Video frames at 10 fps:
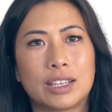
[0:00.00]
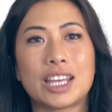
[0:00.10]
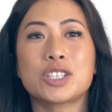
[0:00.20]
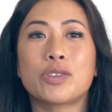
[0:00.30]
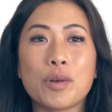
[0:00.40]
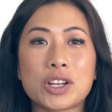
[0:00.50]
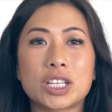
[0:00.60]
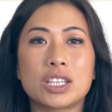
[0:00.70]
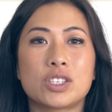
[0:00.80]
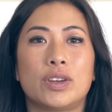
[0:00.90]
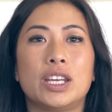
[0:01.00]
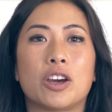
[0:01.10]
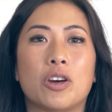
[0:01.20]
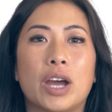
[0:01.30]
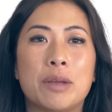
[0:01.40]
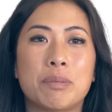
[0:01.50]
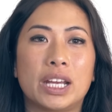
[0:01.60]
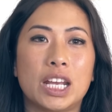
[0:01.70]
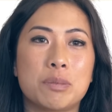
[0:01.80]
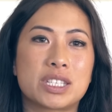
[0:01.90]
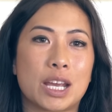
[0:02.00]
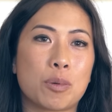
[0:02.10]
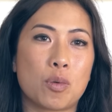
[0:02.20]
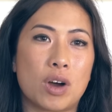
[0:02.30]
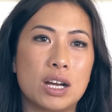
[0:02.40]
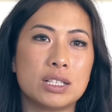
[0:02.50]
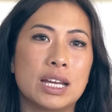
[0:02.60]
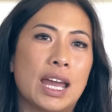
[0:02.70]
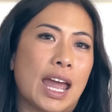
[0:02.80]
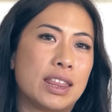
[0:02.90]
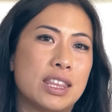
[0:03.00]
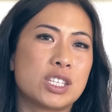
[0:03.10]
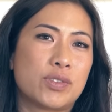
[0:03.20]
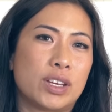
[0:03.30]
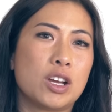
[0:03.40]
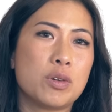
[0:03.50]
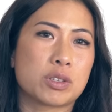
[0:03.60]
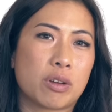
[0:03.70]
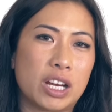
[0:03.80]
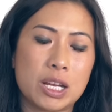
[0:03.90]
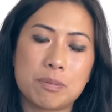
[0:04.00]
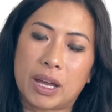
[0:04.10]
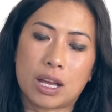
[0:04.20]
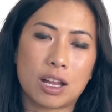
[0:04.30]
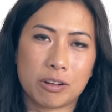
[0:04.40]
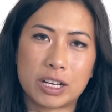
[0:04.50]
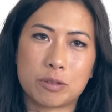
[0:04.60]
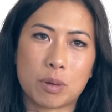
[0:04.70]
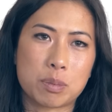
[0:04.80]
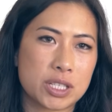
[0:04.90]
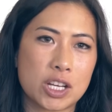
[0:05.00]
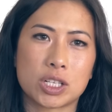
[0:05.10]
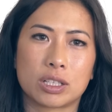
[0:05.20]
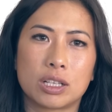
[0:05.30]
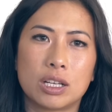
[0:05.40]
Thanks for watching this video, and my name is April Wong, and this video was created by Caller ID Reputation.